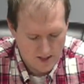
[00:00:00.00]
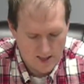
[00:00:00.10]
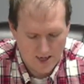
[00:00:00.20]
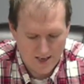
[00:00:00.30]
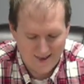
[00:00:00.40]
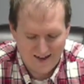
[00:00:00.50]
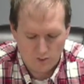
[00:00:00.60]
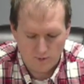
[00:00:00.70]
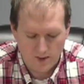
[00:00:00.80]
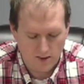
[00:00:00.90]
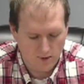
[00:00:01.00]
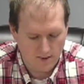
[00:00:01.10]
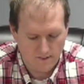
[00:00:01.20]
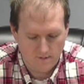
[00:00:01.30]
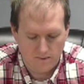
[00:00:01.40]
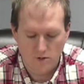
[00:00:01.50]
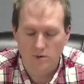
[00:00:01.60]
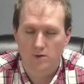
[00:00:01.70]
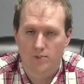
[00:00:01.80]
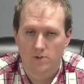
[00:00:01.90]
and that will be going for
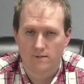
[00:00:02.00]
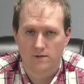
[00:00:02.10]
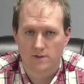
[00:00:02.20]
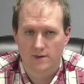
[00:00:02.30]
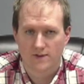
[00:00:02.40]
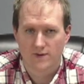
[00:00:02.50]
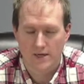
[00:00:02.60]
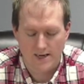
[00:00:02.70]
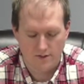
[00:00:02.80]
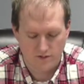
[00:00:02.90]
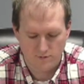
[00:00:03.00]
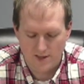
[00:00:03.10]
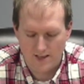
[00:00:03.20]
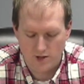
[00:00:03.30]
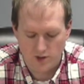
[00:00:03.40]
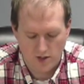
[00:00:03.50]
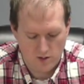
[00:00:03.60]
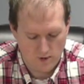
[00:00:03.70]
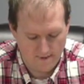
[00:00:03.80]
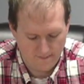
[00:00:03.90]
formal approval at the City Council meeting on
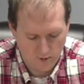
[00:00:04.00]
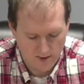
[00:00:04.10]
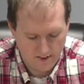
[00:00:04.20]
January 4th.